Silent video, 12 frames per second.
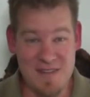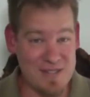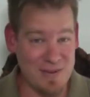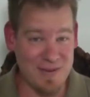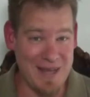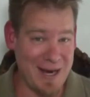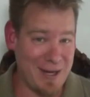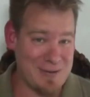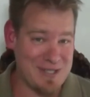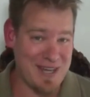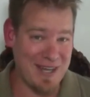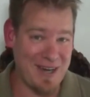So with that, I will
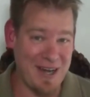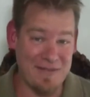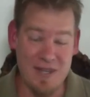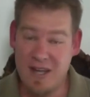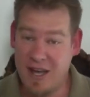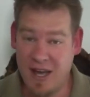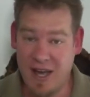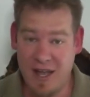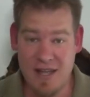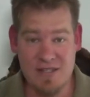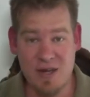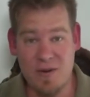sign off.
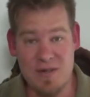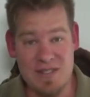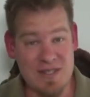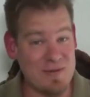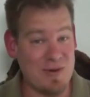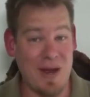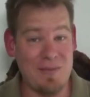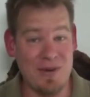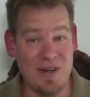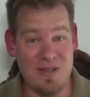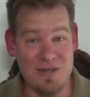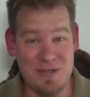As always, subscribe to
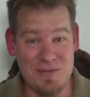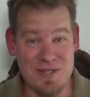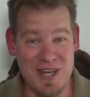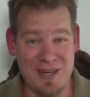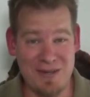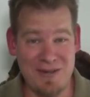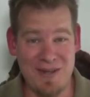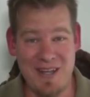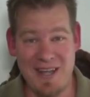our YouTube channel,